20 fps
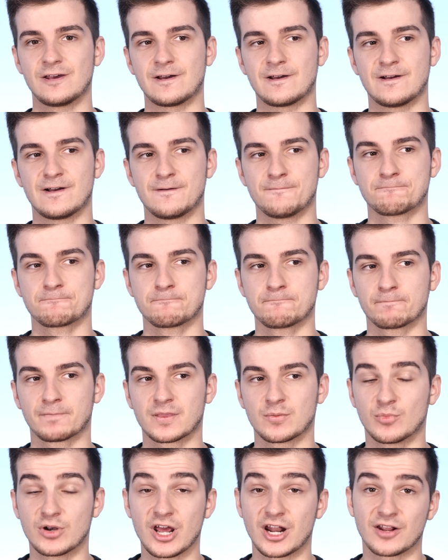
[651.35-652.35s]
Um,
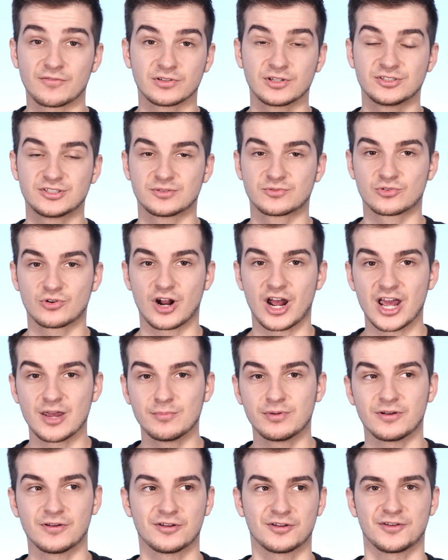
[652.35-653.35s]
but yeah, definitely
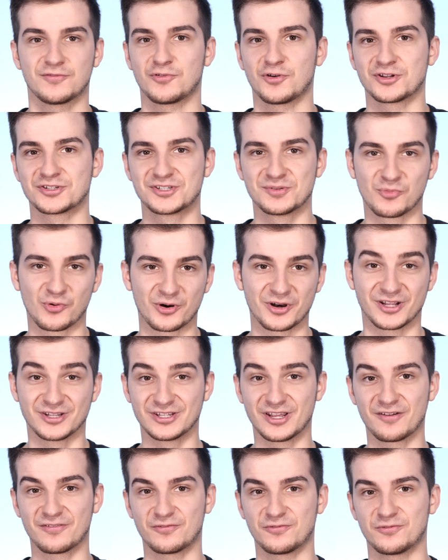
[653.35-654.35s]
subscribe if you want to see more
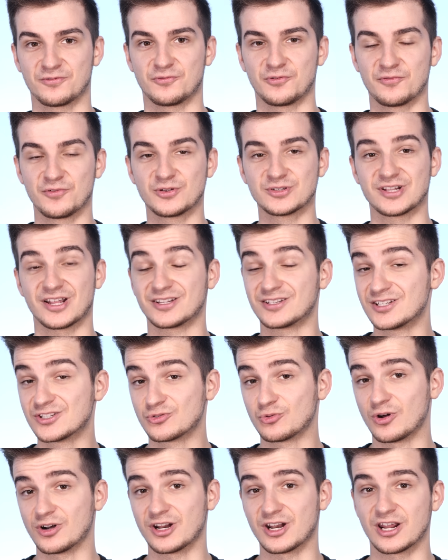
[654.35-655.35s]
in-depth reviews like
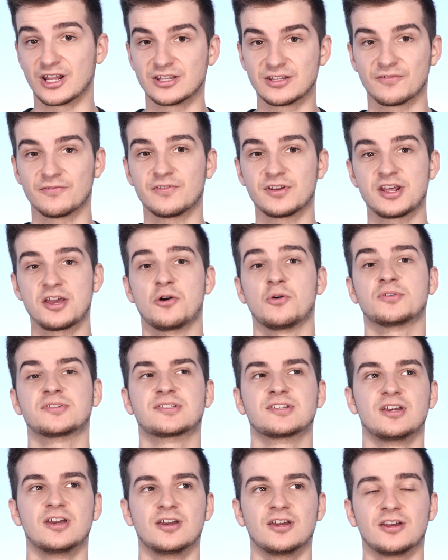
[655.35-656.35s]
this one and in-depth
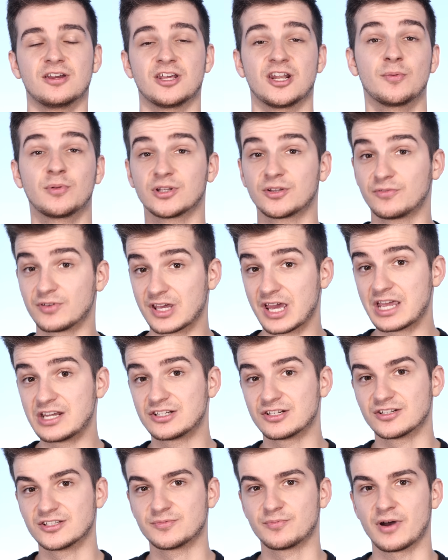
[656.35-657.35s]
videos. Enable
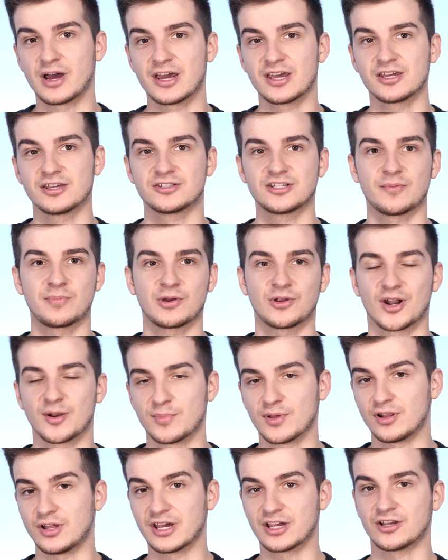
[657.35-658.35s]
notifications by tapping on that
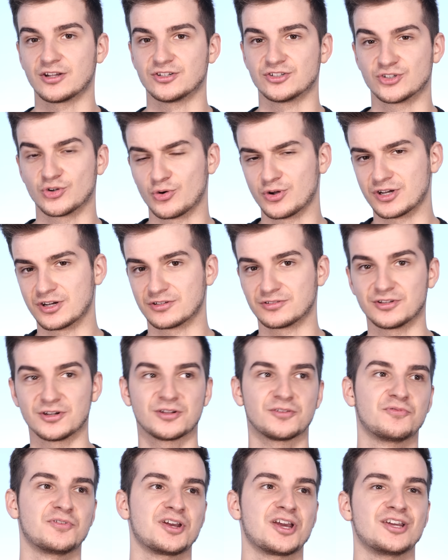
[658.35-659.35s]
bell icon, join the
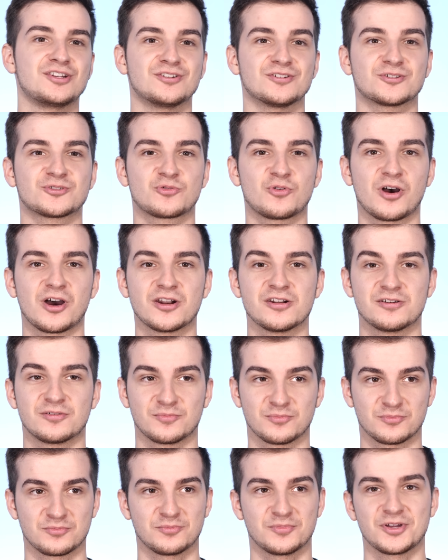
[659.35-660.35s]
notification squad,
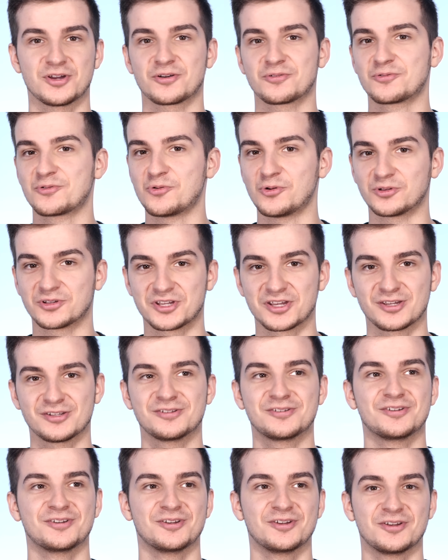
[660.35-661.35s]
be a cool
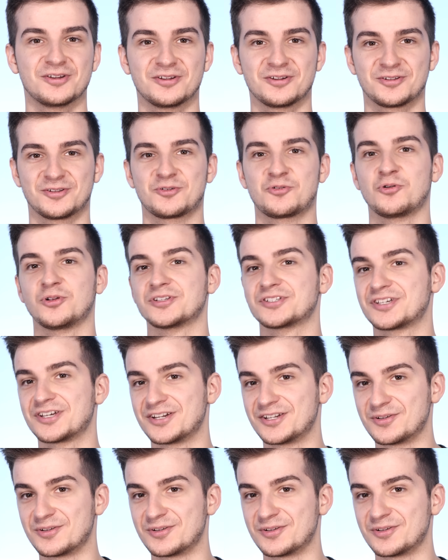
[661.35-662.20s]
kid, coolest kid